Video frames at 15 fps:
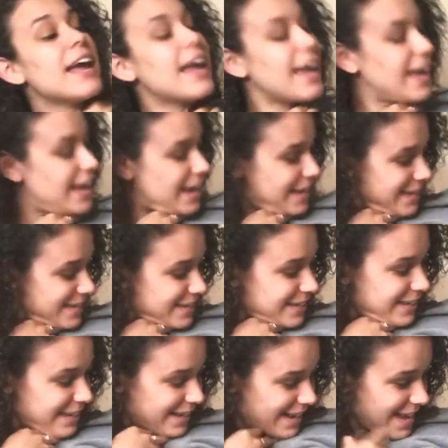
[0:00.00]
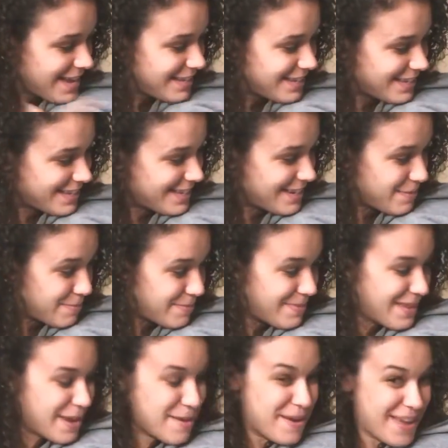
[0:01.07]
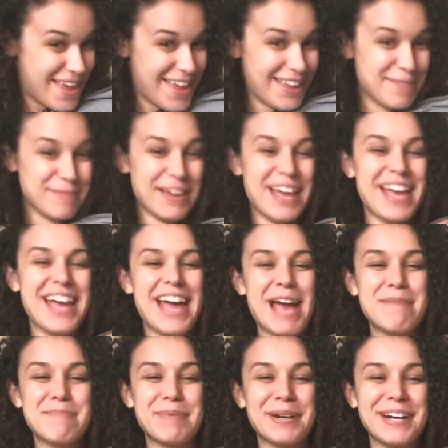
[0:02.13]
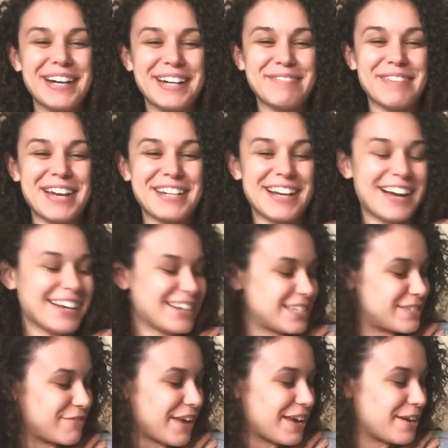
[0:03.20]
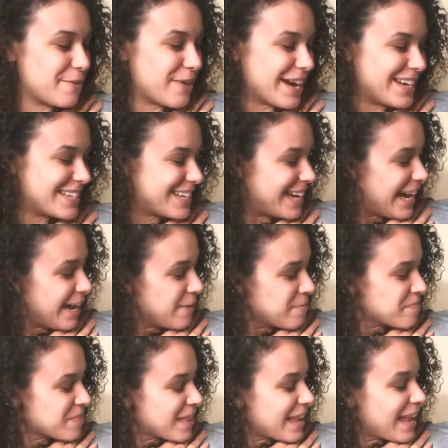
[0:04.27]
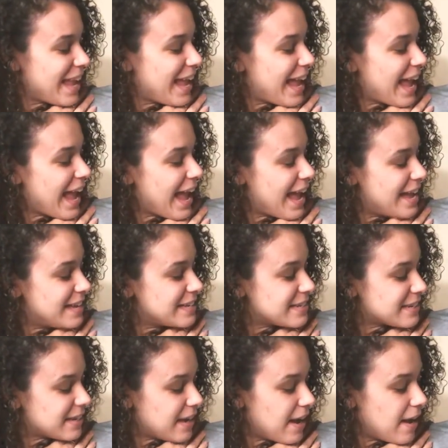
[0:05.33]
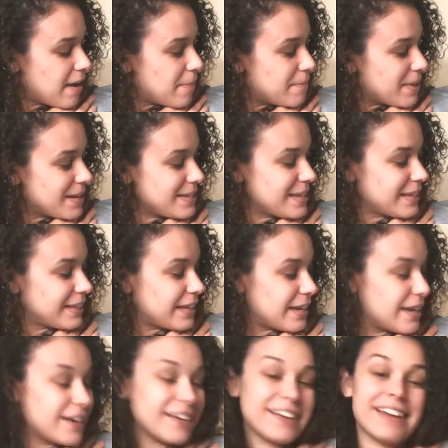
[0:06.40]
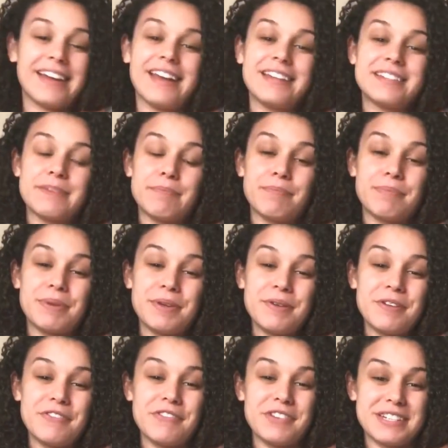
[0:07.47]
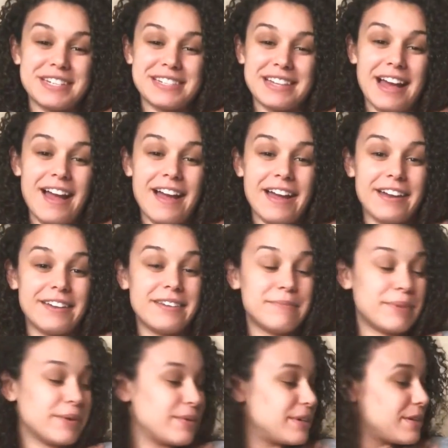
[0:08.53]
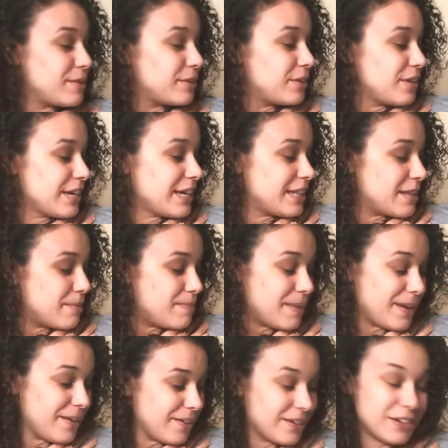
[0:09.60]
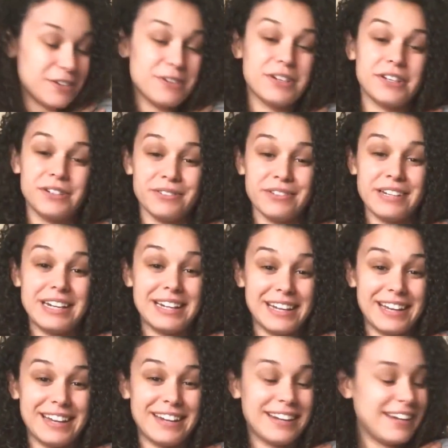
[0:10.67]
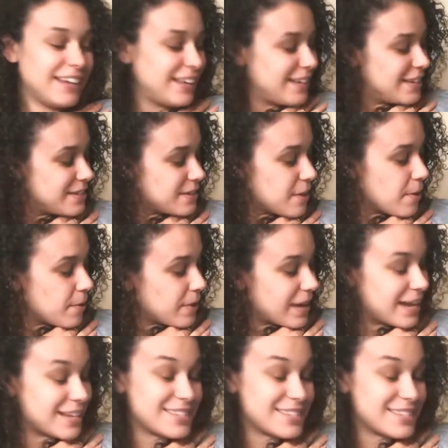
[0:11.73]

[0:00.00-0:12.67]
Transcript: And yes, isn't it? Ember, my dog, is Vanna White today, and basically it's a beautiful design, but when you look in the mirror you can read it. So it